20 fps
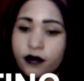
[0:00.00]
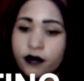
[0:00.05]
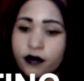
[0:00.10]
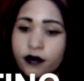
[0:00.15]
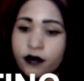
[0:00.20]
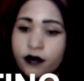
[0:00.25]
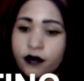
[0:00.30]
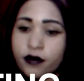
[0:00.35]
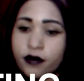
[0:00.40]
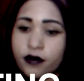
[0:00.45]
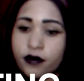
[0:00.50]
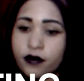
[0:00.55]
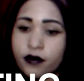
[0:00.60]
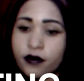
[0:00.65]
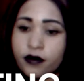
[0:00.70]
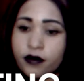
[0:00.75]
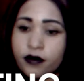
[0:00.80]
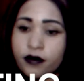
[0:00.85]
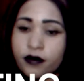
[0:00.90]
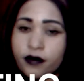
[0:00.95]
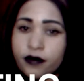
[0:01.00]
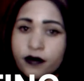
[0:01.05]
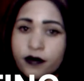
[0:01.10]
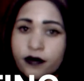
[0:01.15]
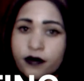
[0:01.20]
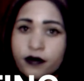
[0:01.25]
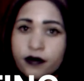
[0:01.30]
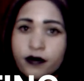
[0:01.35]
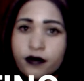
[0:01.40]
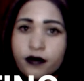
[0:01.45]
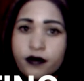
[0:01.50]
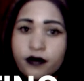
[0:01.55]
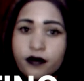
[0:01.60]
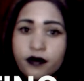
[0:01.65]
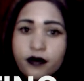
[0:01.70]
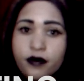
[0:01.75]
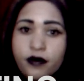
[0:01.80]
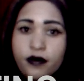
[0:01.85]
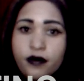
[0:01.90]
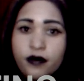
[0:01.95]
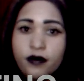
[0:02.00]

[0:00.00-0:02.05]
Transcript: This person isn't speaking.